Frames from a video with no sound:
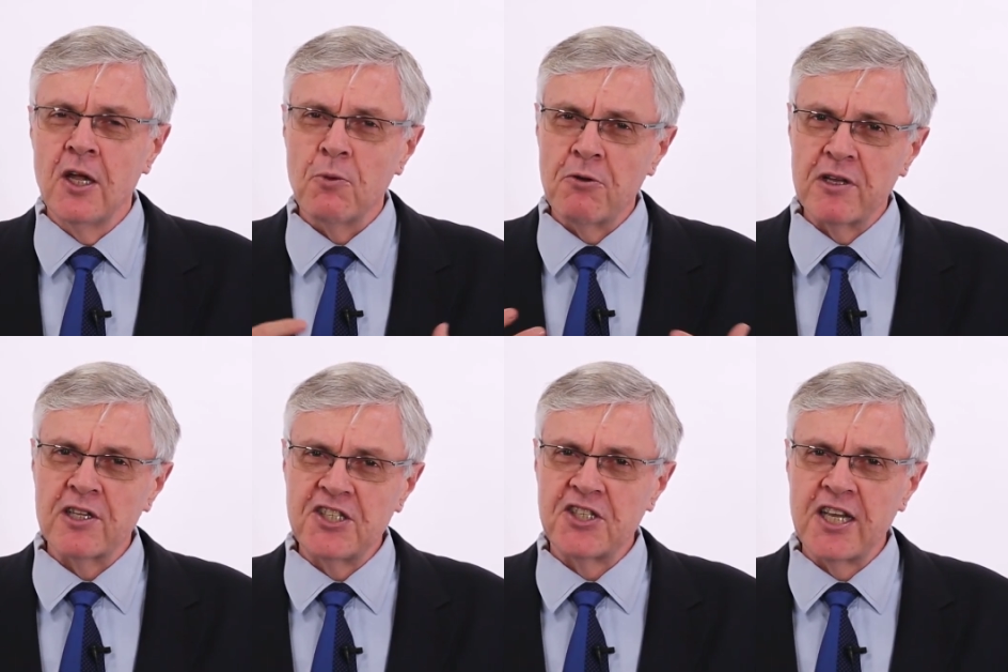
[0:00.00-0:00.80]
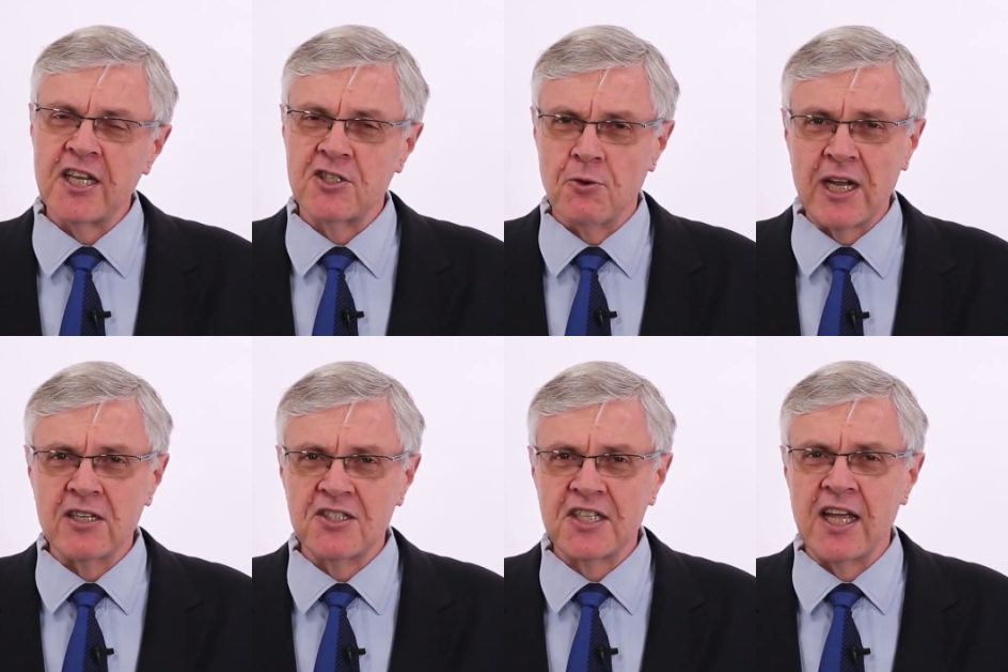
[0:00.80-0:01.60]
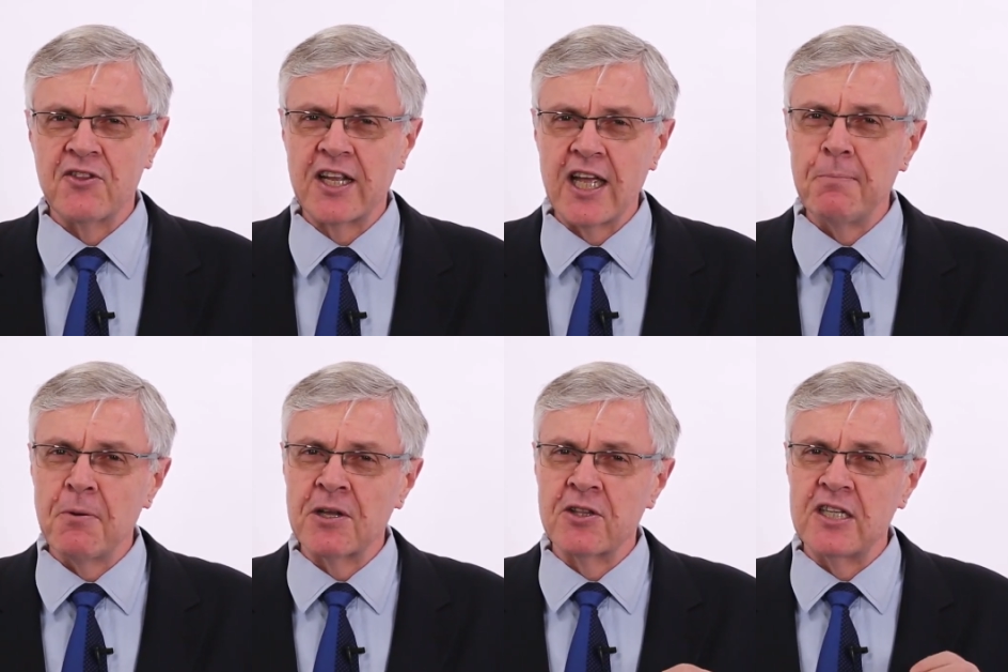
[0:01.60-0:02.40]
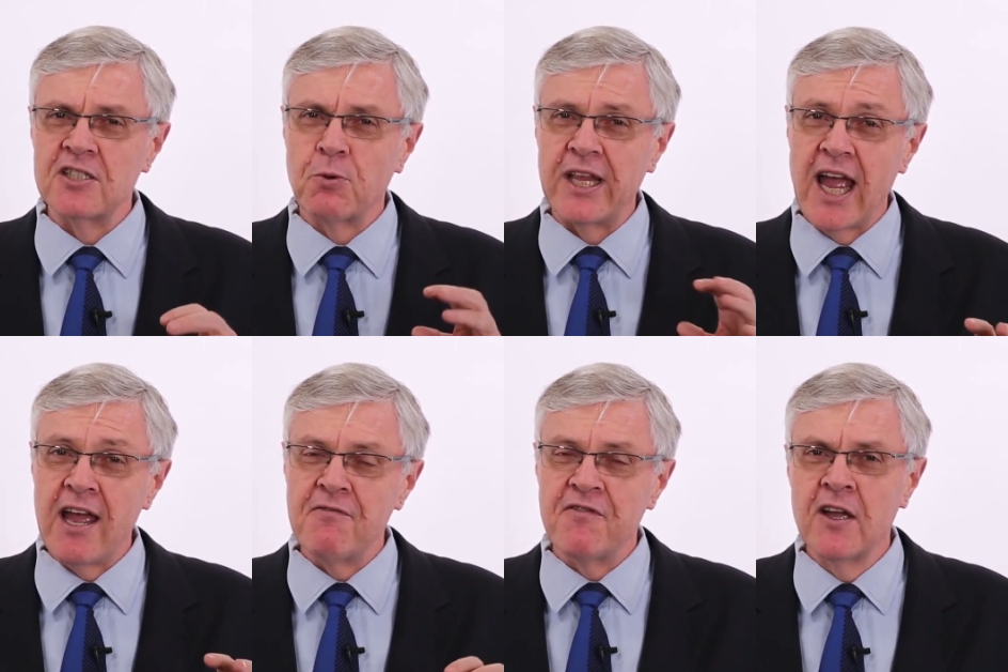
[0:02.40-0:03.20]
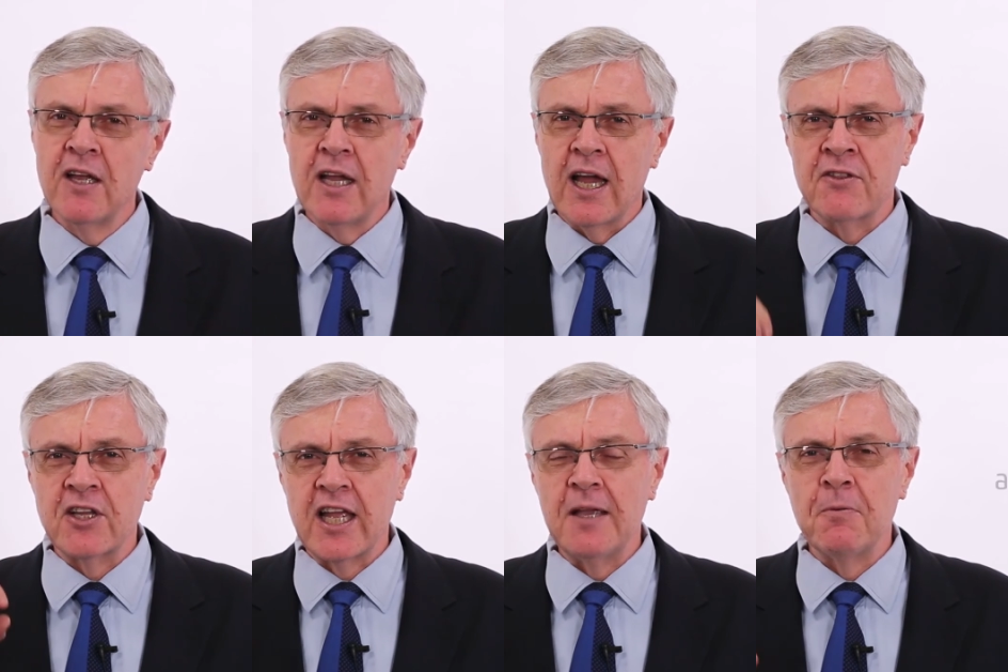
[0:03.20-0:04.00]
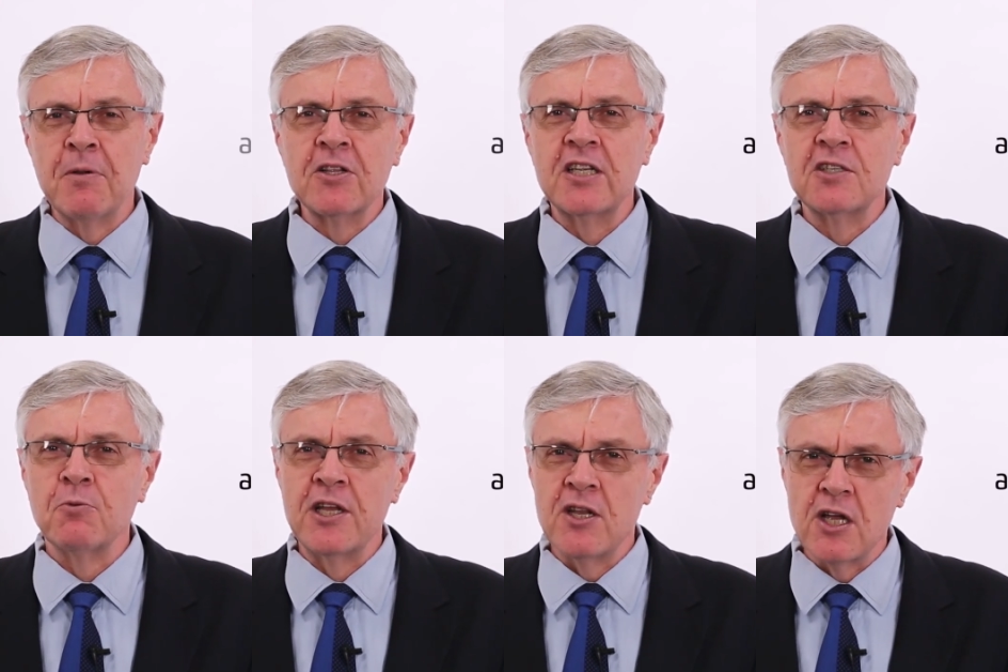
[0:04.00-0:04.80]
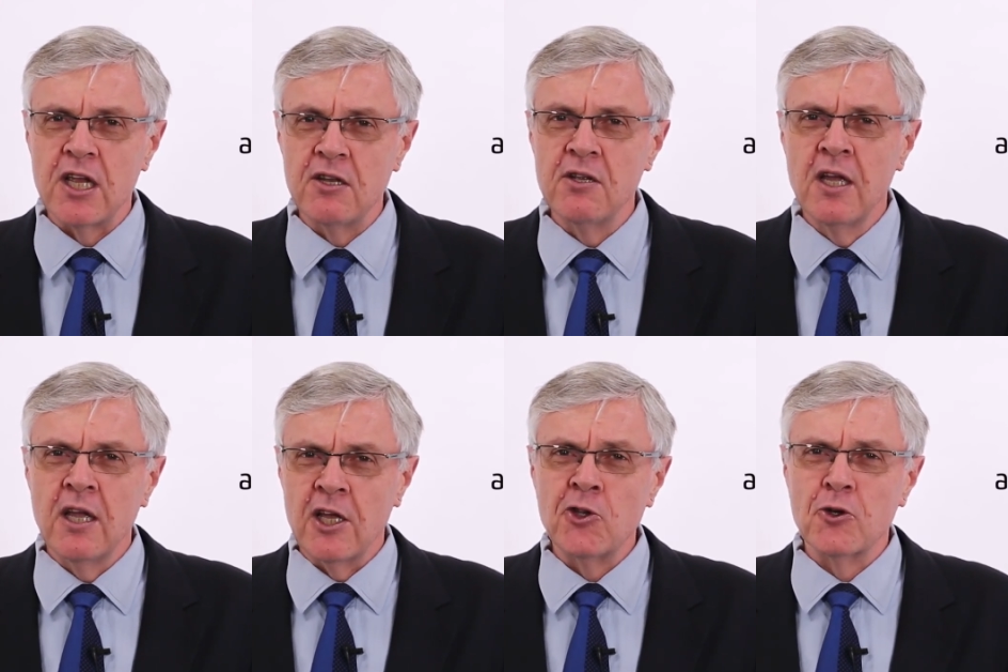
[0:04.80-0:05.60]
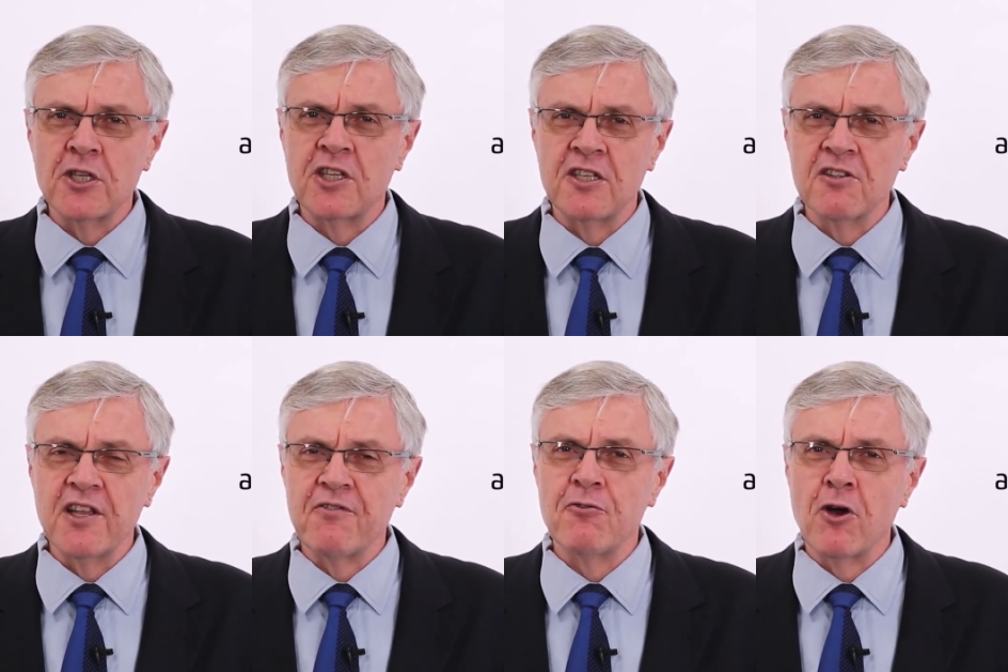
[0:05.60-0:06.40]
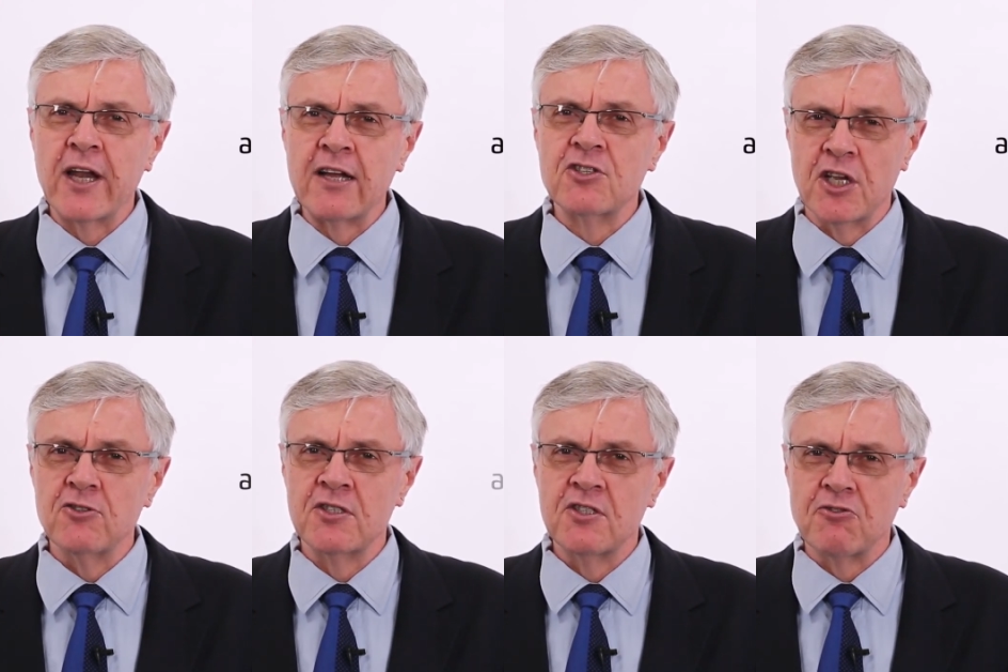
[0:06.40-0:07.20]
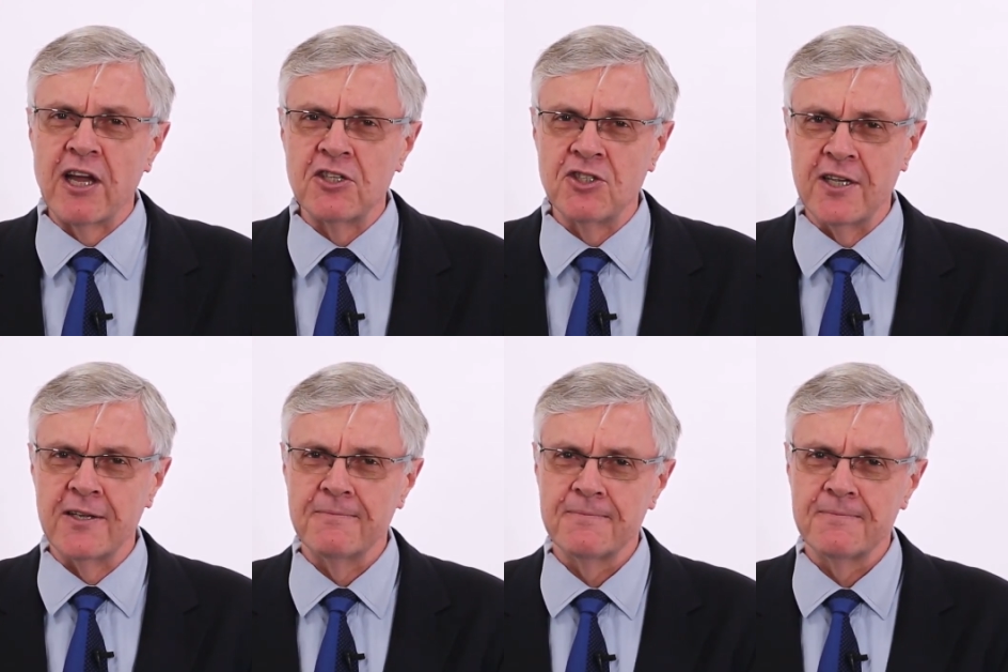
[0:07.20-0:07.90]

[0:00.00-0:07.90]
we're really seeking to understand the capabilities we have and the capabilities we need in order to deliver on our chosen strategy.